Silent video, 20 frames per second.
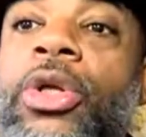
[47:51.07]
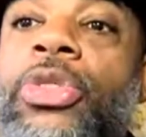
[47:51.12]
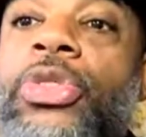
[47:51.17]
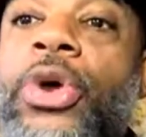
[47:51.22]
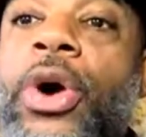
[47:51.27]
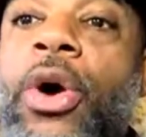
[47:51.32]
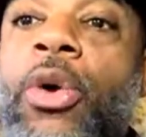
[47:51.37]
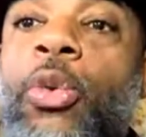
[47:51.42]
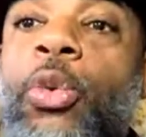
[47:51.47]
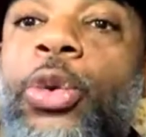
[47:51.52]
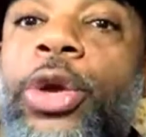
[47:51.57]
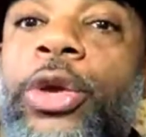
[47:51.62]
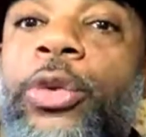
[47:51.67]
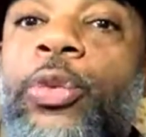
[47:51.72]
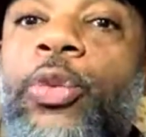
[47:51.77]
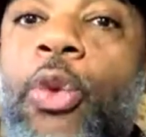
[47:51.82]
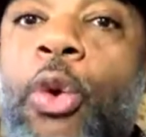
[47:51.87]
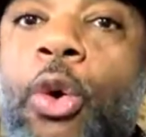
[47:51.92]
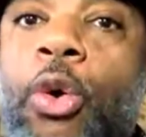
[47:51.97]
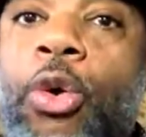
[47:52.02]
The
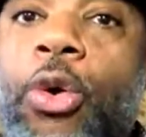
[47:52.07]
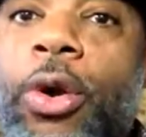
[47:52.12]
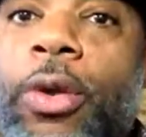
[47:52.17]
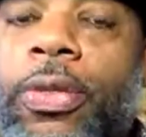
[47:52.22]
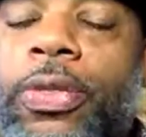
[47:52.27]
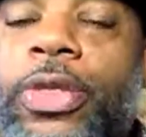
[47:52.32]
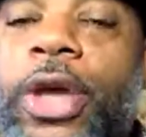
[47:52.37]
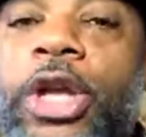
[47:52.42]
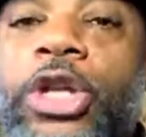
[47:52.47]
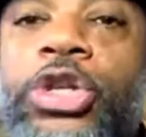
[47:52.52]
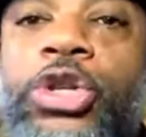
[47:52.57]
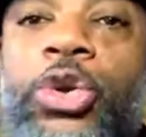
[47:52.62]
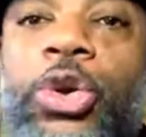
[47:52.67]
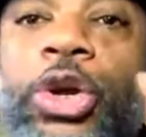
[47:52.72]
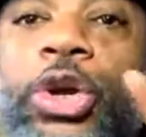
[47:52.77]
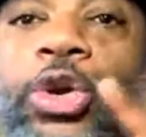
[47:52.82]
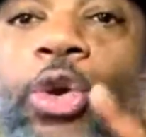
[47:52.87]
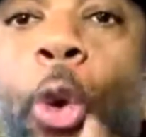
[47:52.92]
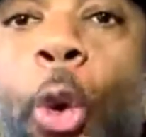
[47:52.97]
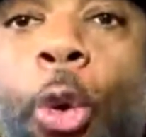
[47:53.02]
reward that
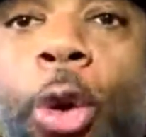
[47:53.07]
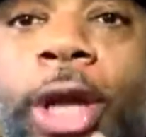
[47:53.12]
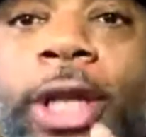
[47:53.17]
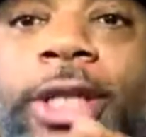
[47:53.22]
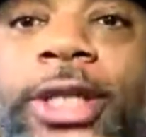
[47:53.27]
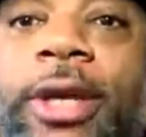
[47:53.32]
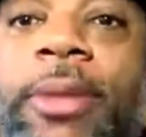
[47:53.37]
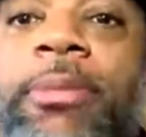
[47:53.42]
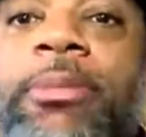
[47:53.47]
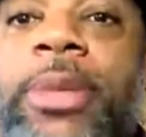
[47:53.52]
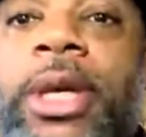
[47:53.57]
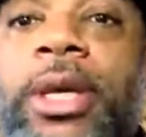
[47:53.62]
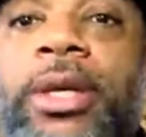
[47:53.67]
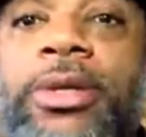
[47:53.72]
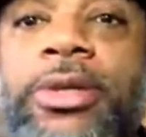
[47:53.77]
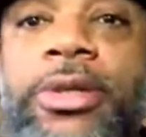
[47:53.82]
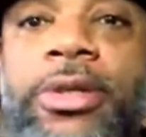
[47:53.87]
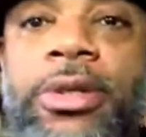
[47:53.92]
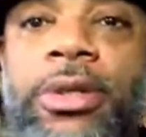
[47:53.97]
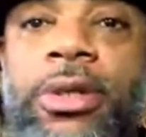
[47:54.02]
you're going to
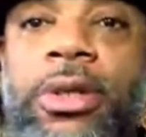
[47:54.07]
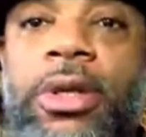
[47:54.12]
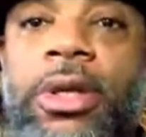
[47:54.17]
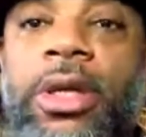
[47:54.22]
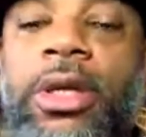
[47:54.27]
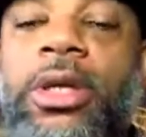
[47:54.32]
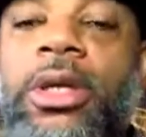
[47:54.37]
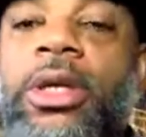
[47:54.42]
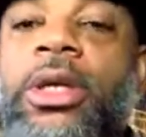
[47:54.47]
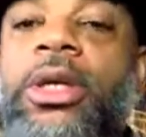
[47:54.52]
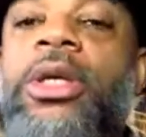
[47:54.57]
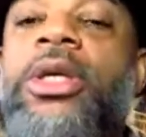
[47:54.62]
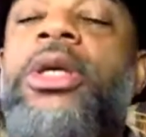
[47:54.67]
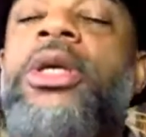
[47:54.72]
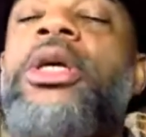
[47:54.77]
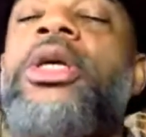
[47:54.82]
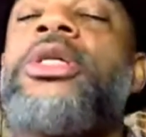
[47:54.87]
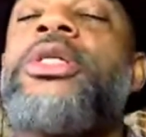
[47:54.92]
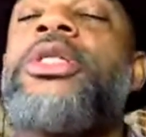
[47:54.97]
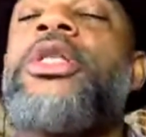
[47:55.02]
miss
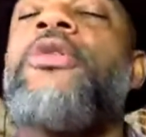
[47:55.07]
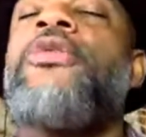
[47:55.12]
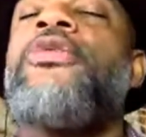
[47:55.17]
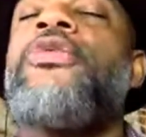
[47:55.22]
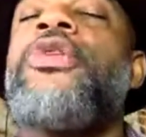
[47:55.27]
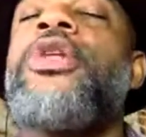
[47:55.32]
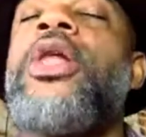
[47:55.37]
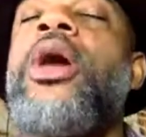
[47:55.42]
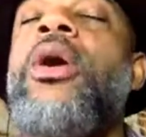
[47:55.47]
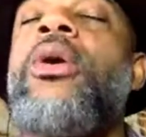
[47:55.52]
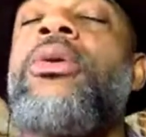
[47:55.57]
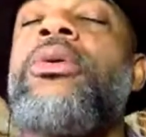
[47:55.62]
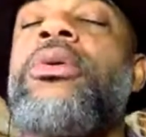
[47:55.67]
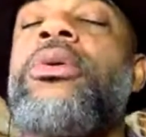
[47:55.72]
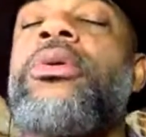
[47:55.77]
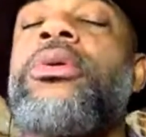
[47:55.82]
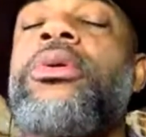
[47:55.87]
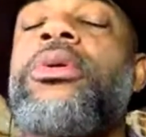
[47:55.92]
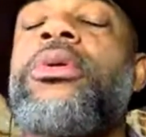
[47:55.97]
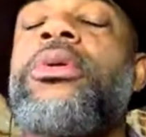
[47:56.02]
is the
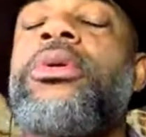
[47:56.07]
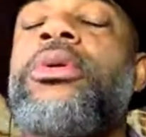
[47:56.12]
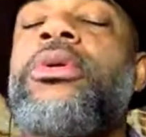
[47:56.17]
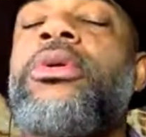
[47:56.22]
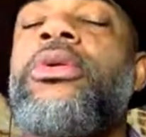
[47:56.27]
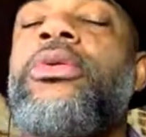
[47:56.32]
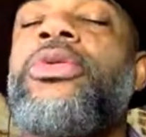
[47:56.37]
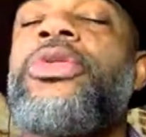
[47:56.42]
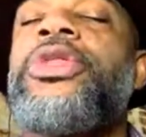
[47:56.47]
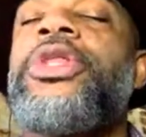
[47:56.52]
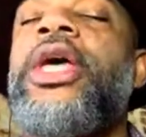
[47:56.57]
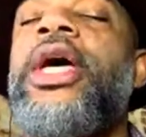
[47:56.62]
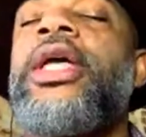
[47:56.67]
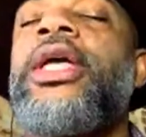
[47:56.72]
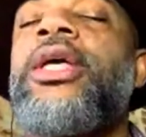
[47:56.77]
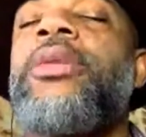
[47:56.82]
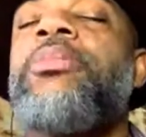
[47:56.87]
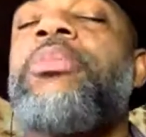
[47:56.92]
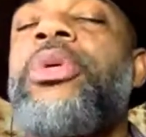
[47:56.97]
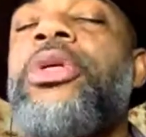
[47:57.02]
flow
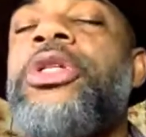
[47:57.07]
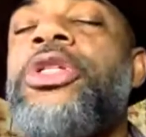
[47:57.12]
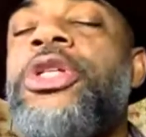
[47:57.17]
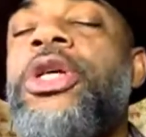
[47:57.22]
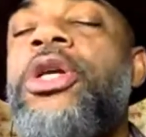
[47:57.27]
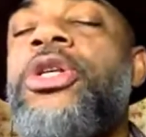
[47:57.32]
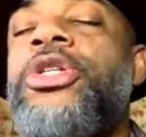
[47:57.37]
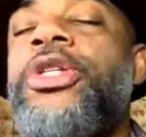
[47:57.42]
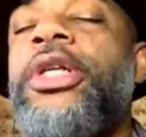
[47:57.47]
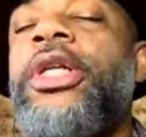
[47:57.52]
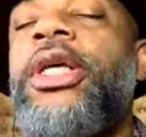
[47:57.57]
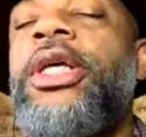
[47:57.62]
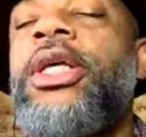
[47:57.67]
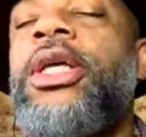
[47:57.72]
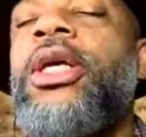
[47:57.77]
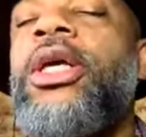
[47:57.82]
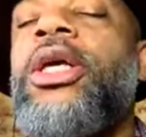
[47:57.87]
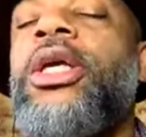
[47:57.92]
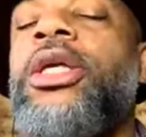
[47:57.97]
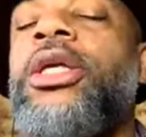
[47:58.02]
that can potentially
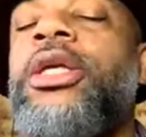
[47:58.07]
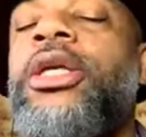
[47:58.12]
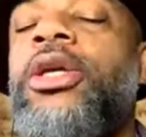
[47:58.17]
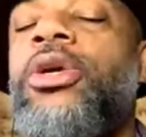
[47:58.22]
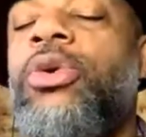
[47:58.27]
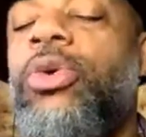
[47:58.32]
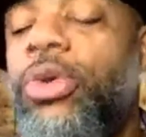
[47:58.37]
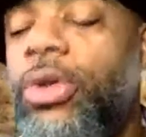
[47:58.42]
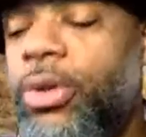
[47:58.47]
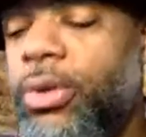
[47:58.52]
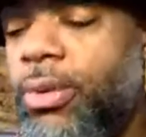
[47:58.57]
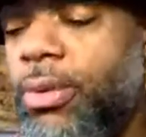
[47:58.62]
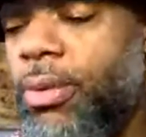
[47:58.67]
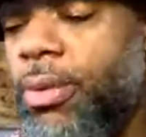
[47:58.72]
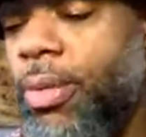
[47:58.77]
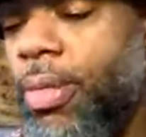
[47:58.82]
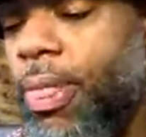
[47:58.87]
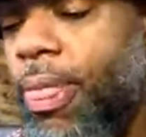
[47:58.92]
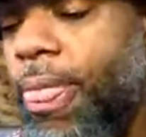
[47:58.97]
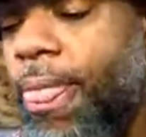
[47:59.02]
heal you.
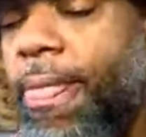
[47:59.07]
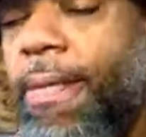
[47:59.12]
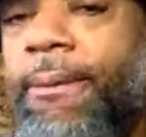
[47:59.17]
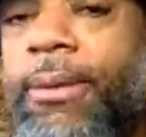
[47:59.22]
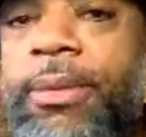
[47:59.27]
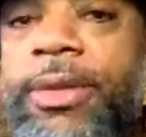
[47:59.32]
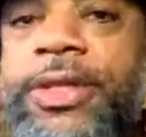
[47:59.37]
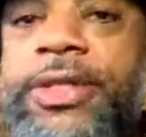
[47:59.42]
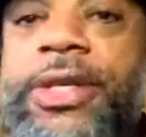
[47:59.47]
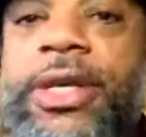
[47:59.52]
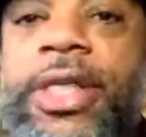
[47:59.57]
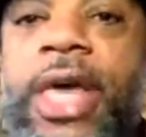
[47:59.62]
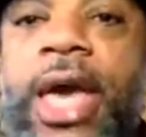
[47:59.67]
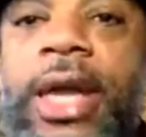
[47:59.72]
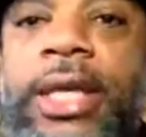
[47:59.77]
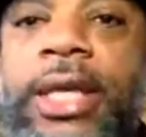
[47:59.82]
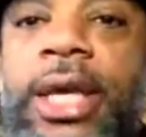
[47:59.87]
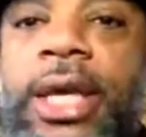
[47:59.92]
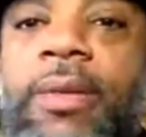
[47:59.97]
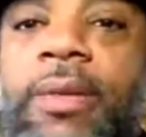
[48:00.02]
Let me say
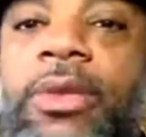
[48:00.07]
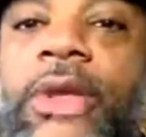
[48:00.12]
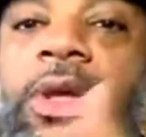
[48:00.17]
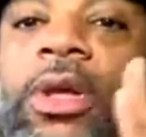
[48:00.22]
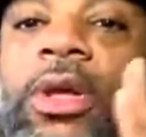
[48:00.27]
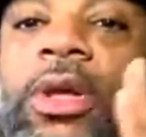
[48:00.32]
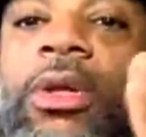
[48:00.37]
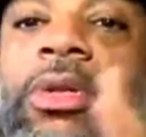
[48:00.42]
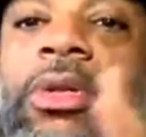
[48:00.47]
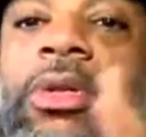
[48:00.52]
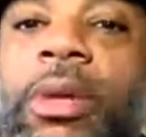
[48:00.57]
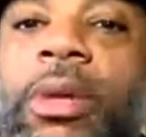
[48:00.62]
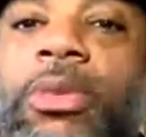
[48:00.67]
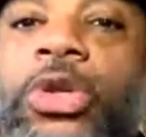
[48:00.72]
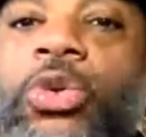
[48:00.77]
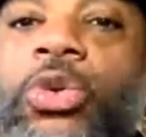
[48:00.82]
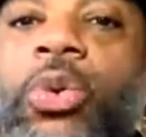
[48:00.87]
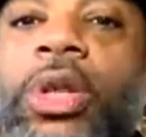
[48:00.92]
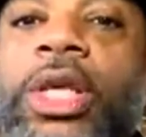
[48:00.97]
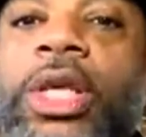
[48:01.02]
that again.
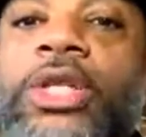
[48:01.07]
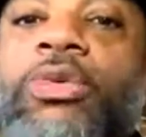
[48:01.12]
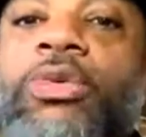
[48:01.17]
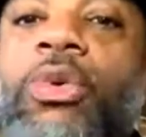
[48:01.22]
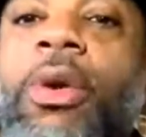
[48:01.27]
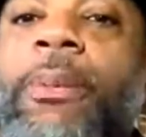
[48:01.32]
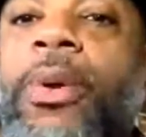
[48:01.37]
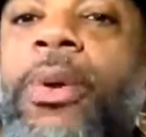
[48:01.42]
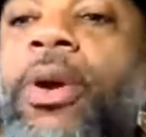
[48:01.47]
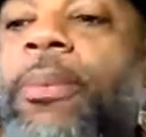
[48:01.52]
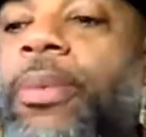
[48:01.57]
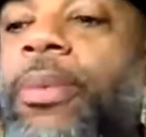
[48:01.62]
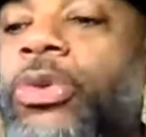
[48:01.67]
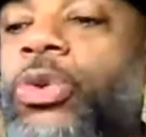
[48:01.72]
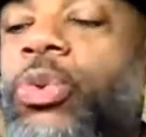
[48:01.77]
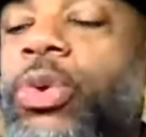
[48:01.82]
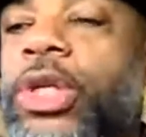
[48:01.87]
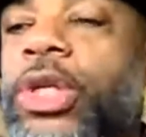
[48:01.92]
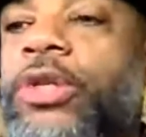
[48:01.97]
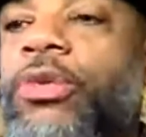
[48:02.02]
I'm doing this for a purpose.
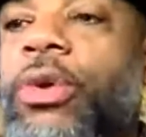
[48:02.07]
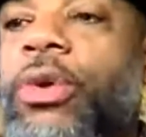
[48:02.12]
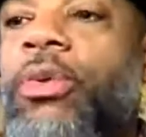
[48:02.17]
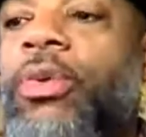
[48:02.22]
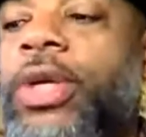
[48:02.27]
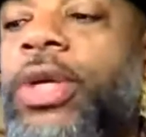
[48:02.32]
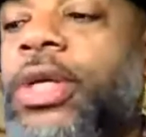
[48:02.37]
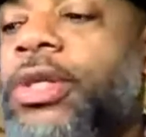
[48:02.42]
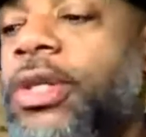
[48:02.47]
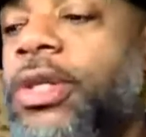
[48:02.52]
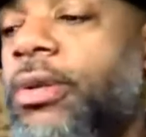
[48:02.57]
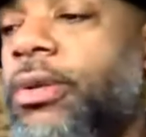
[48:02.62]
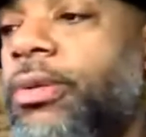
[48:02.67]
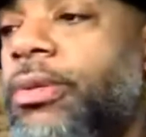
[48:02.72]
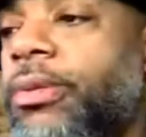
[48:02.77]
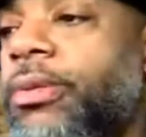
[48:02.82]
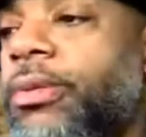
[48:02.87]
I'm doing this for a reason.